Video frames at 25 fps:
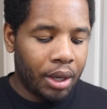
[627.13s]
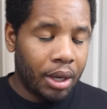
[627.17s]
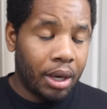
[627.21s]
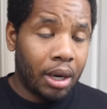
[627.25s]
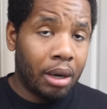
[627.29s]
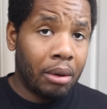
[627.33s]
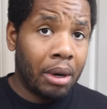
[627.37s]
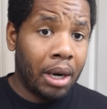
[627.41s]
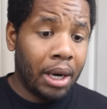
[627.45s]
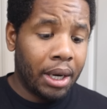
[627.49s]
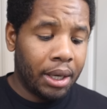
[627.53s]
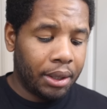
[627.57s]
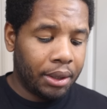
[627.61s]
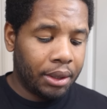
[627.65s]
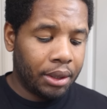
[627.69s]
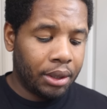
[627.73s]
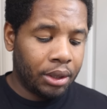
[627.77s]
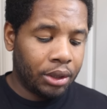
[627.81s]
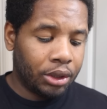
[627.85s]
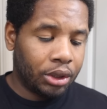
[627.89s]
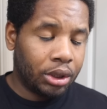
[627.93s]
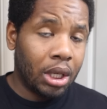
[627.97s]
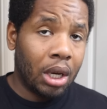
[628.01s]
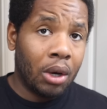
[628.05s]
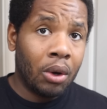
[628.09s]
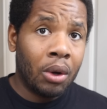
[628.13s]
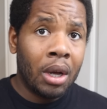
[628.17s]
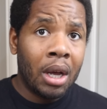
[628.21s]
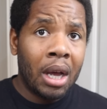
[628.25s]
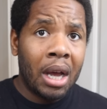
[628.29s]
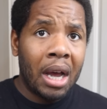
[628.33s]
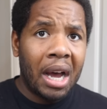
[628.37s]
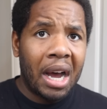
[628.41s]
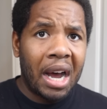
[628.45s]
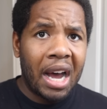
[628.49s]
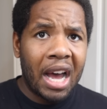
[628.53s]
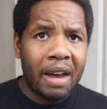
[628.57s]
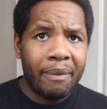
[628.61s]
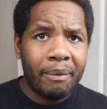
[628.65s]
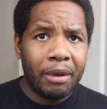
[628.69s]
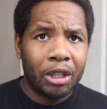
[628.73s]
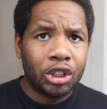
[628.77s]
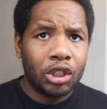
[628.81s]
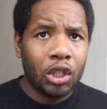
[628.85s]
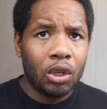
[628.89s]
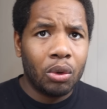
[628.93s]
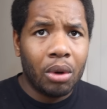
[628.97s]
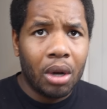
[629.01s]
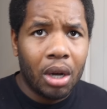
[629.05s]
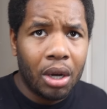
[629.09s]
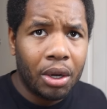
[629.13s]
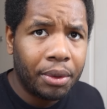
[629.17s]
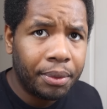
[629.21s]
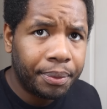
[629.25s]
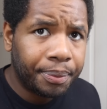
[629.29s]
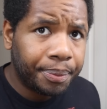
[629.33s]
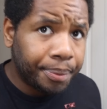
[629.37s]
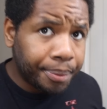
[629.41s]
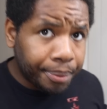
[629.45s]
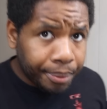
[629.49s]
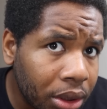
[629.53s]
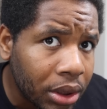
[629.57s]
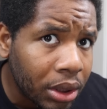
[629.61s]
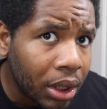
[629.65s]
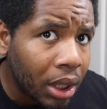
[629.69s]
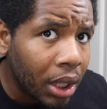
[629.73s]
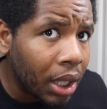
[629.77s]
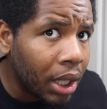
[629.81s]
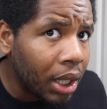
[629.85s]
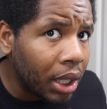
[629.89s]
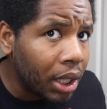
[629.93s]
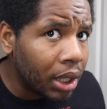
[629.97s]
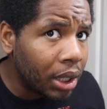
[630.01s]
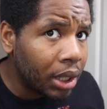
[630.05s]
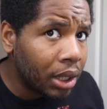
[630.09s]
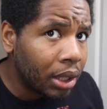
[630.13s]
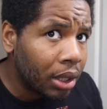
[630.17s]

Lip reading: All right. So I have my 2 on. All right.